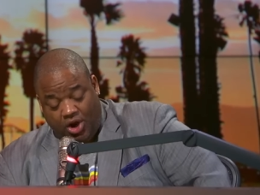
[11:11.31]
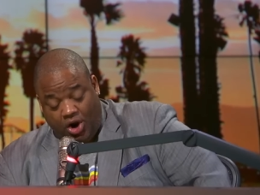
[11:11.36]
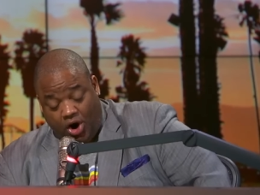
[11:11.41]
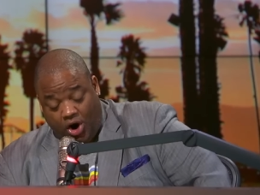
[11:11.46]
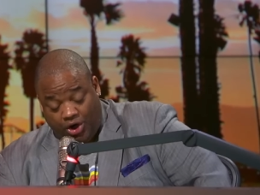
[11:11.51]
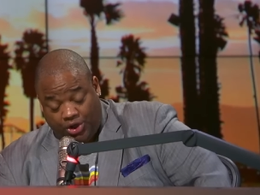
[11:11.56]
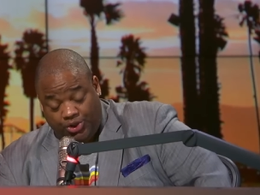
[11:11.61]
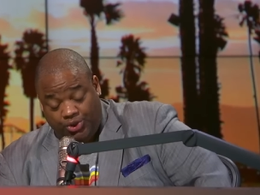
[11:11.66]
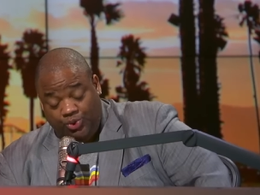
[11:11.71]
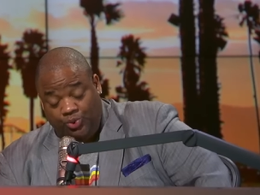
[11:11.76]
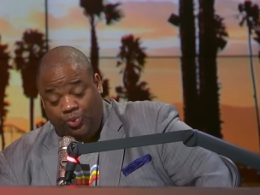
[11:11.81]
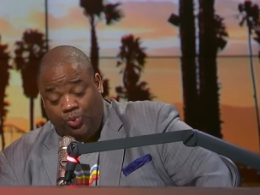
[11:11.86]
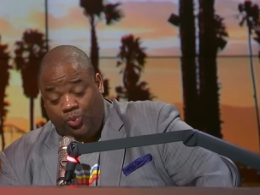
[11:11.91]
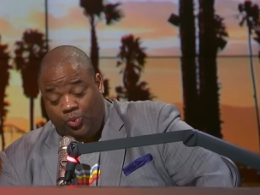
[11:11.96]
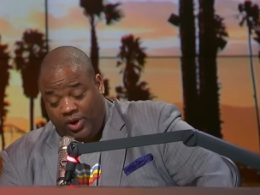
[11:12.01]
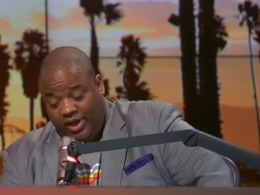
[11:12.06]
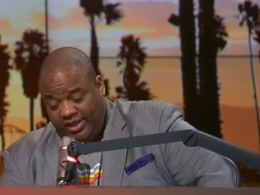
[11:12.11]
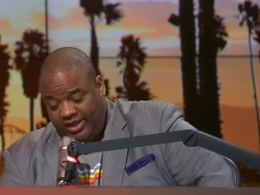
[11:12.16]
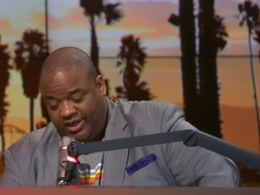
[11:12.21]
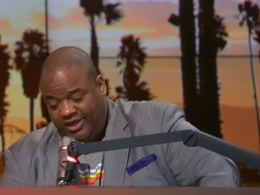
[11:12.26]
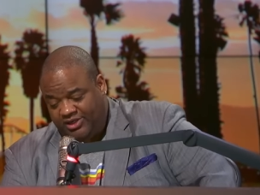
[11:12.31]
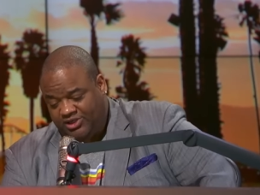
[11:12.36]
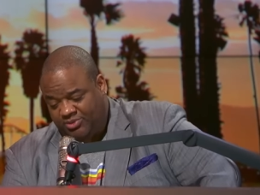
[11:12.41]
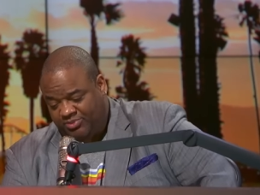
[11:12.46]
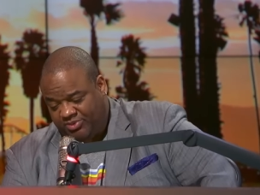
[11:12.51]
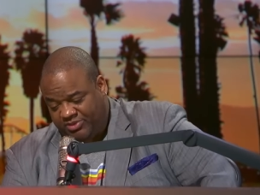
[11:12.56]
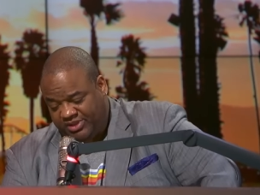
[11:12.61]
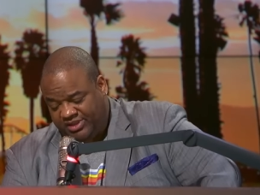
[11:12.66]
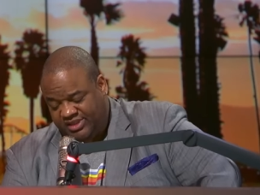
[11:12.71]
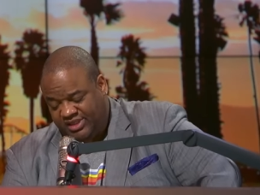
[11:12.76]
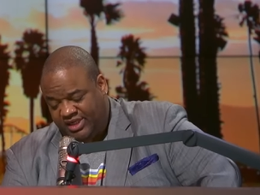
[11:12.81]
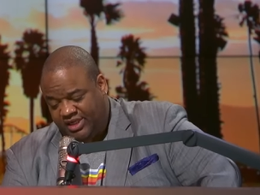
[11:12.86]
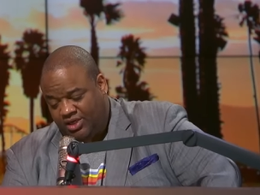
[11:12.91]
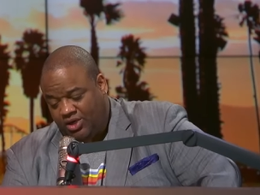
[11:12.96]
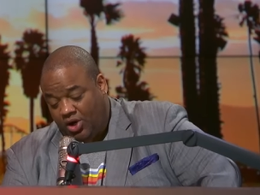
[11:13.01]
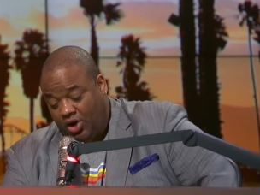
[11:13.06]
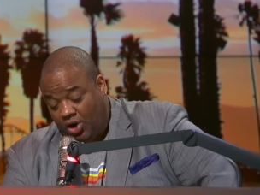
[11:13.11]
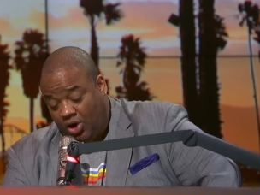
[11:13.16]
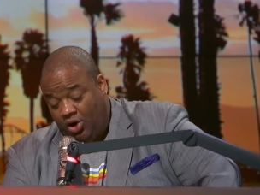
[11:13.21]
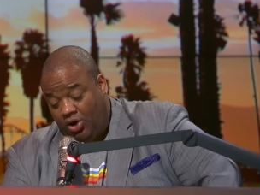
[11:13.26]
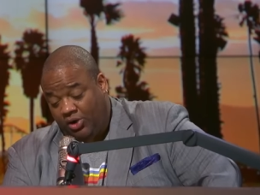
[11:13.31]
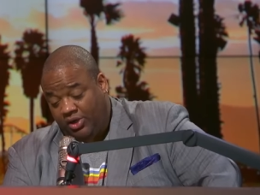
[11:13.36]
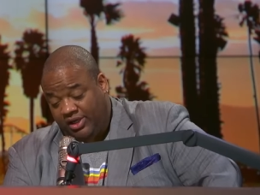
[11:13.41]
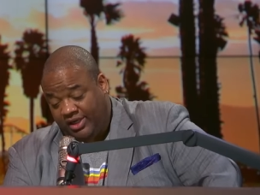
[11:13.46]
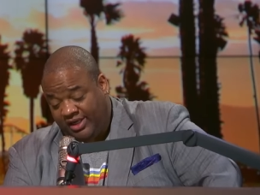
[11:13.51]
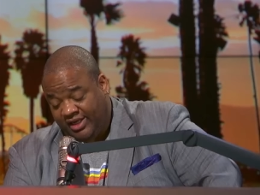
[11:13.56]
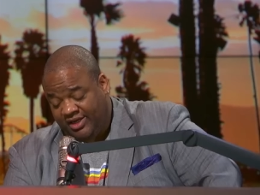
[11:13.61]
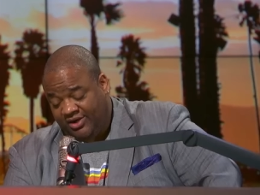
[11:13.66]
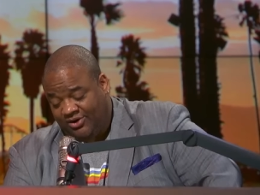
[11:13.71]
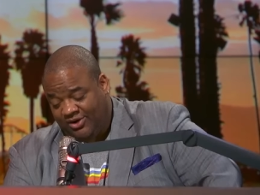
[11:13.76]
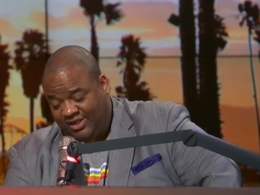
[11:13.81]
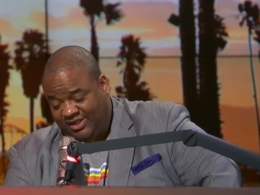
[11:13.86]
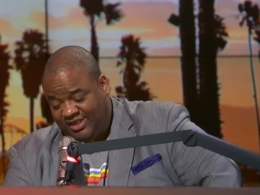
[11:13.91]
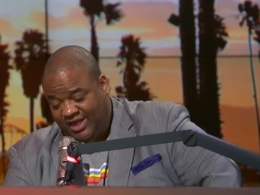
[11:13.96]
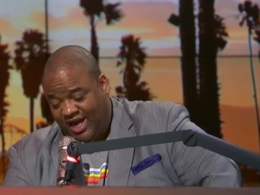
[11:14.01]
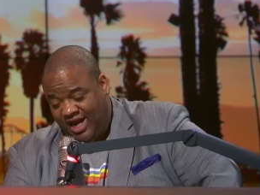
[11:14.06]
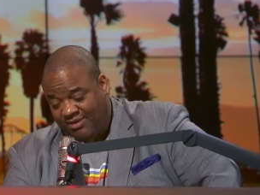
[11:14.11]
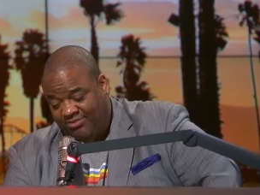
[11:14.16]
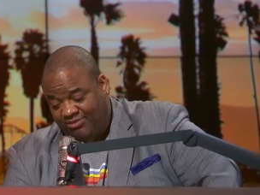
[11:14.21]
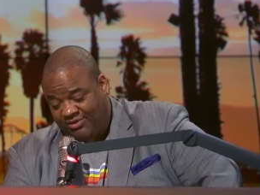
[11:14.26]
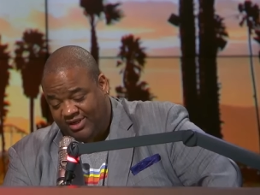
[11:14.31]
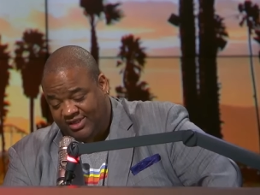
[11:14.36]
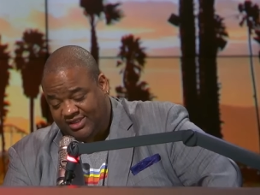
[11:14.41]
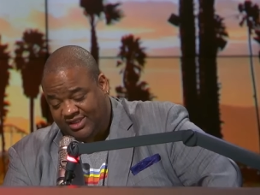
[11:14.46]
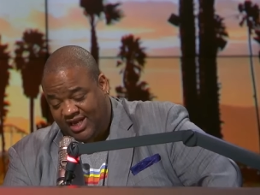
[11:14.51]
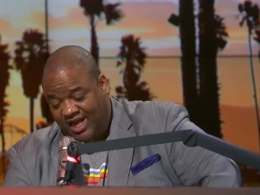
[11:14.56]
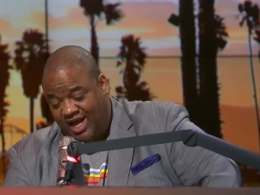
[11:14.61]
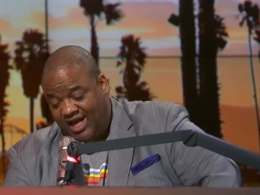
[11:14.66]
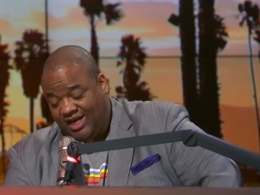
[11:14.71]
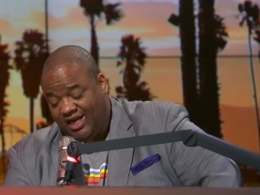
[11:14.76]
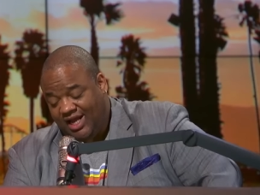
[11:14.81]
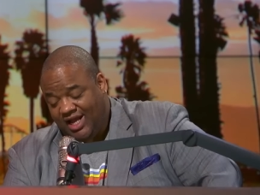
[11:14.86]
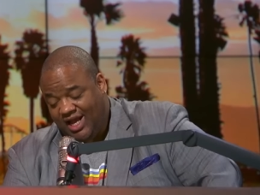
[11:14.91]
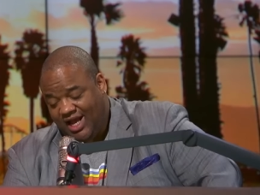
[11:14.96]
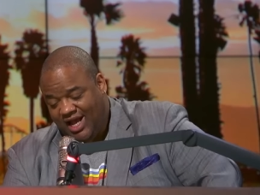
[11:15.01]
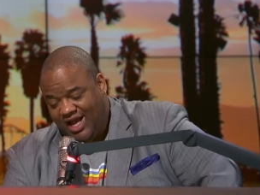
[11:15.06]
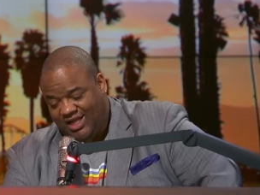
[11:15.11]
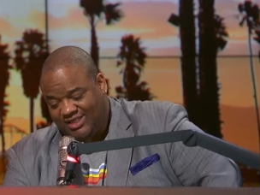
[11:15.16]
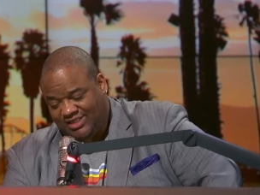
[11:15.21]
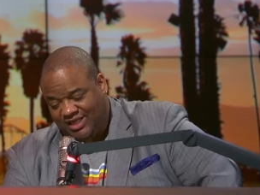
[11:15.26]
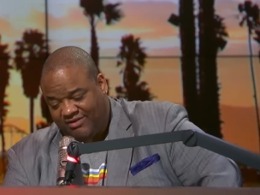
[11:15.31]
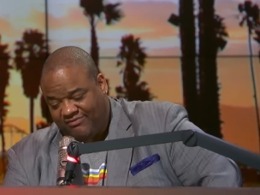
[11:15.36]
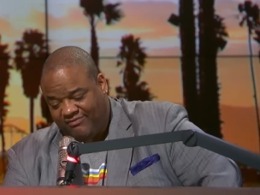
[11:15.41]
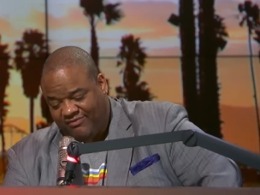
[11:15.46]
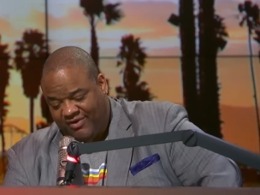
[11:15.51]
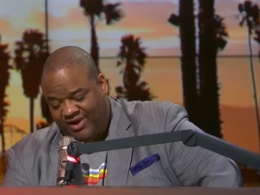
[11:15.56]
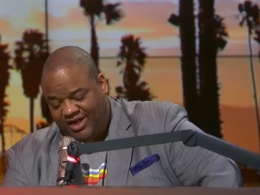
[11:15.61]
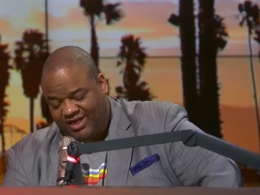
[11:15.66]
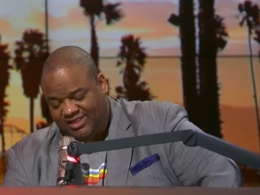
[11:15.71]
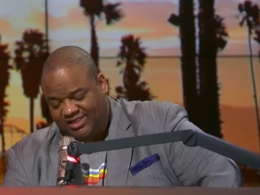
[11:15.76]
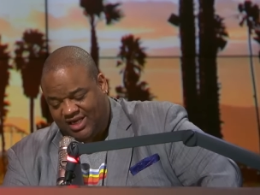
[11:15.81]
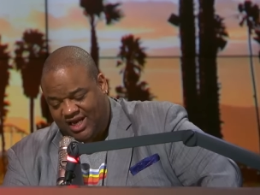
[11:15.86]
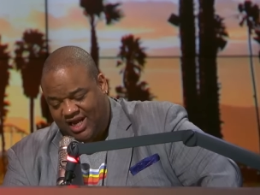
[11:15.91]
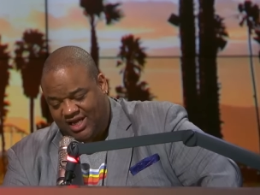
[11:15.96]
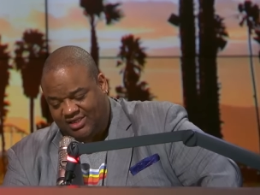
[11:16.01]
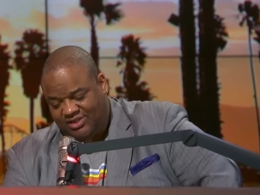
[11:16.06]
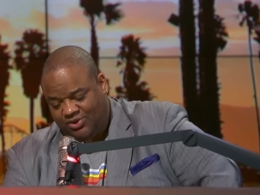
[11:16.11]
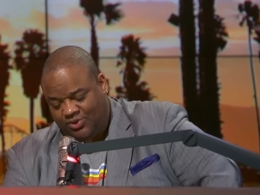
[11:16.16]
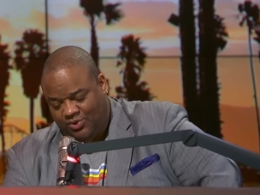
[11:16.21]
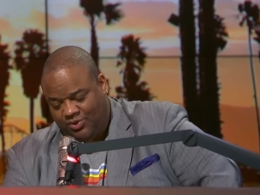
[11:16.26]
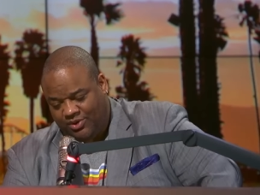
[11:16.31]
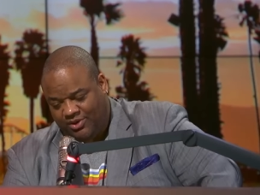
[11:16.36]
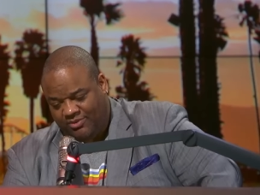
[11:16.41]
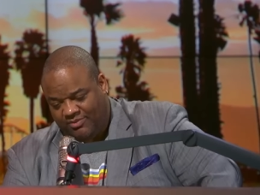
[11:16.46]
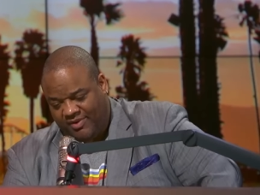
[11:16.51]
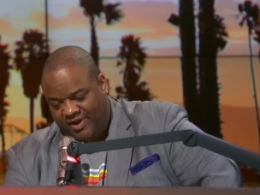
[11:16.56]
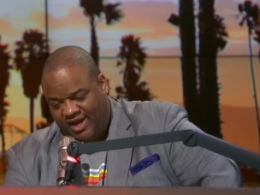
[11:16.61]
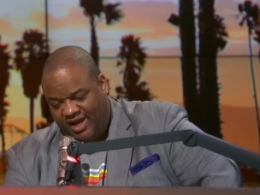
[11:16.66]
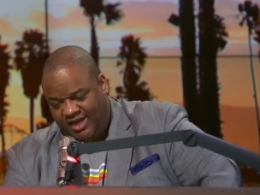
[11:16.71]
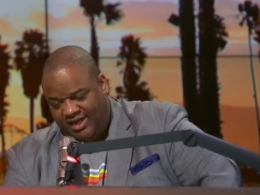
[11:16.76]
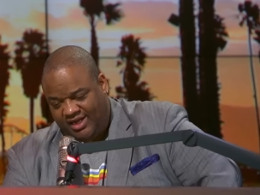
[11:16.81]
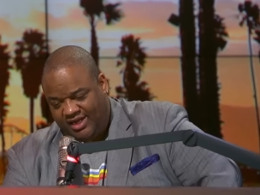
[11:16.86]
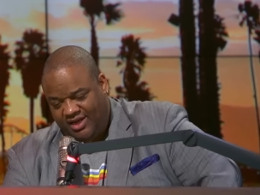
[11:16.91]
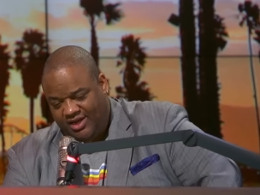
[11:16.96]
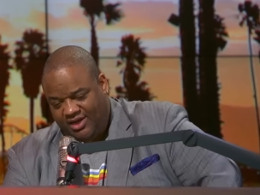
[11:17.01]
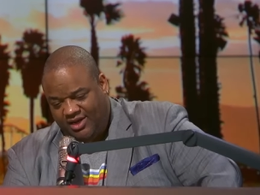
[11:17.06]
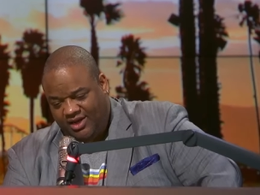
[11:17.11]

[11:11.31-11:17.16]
Are you 100% all in on Dak Prescott as a franchise quarterback?